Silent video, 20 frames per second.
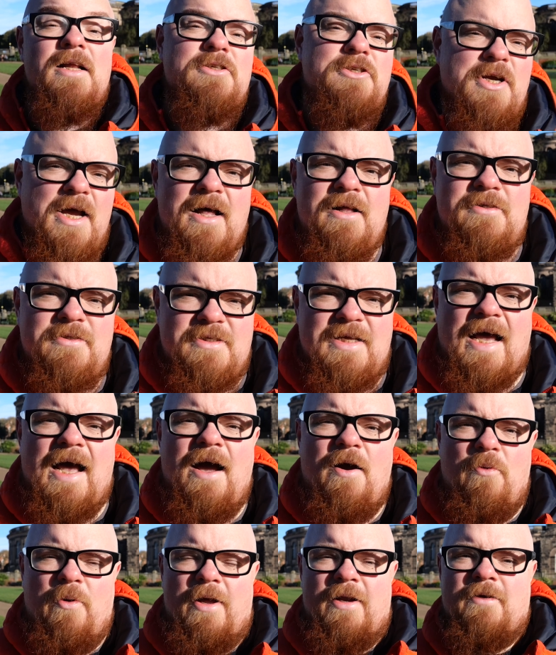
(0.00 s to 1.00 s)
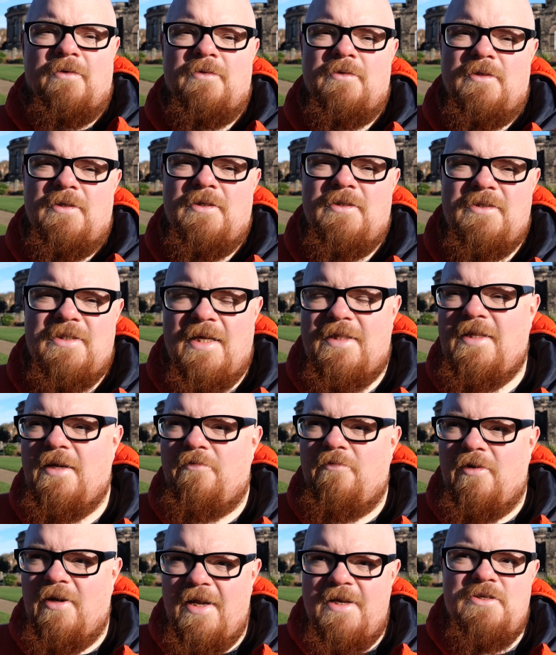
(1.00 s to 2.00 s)
Charles Darwin said
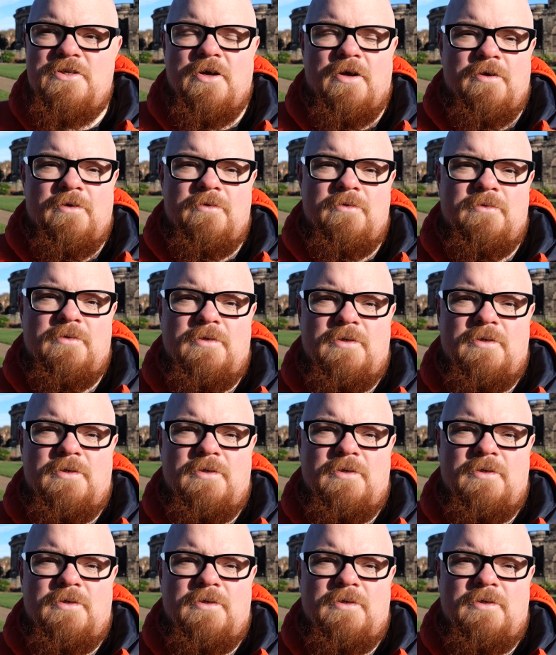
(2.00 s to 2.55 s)
that religion